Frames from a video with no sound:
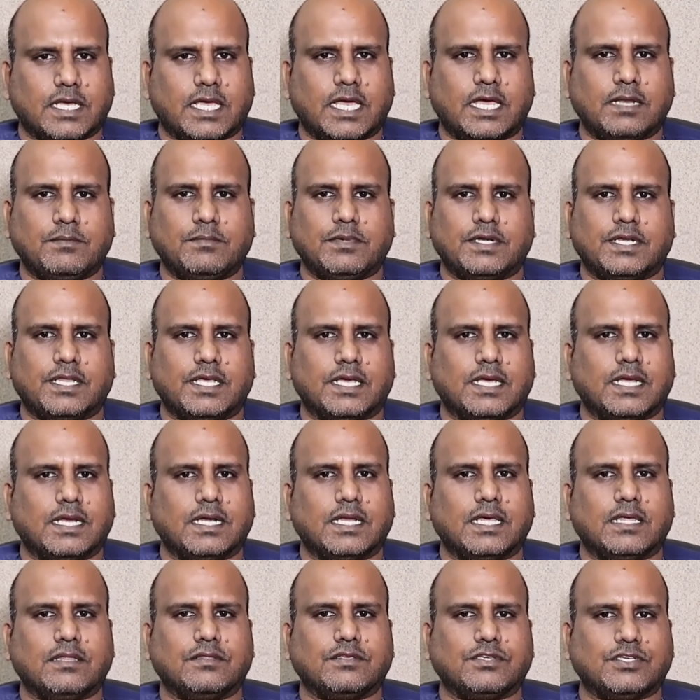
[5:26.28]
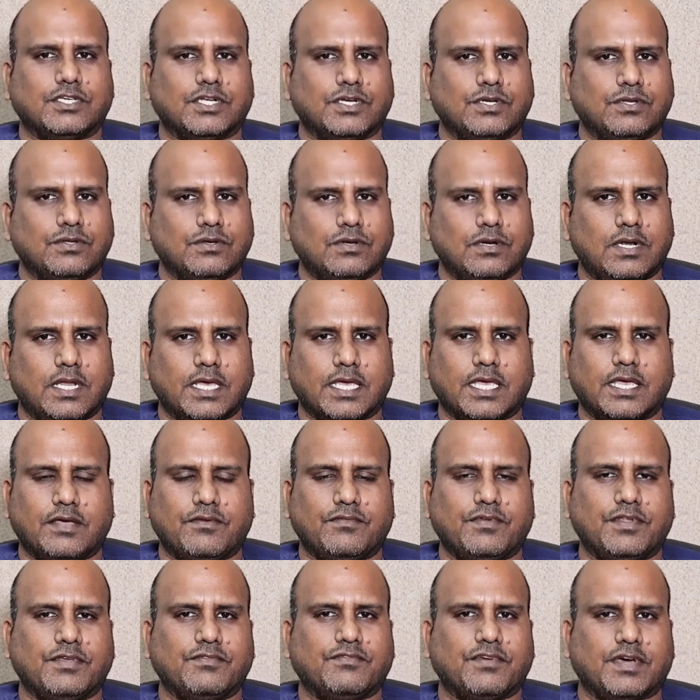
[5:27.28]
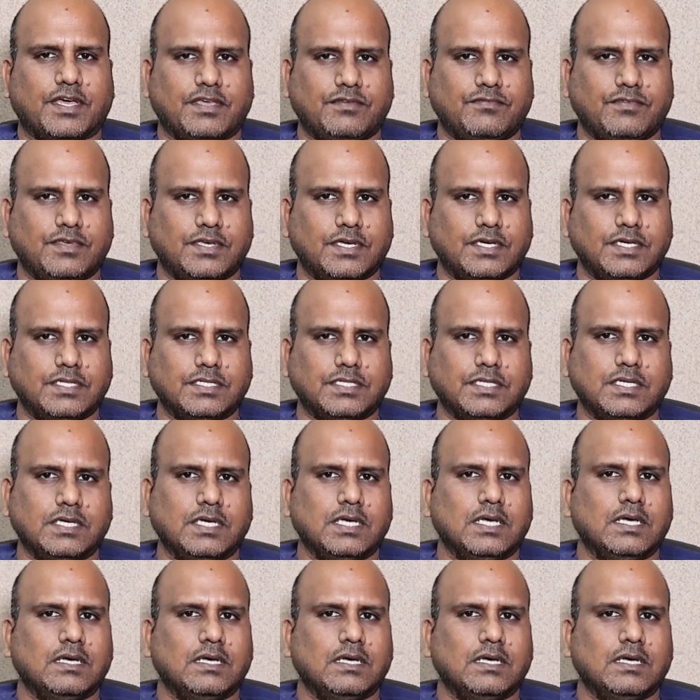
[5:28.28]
can be taken as scheduled, like every 5 years.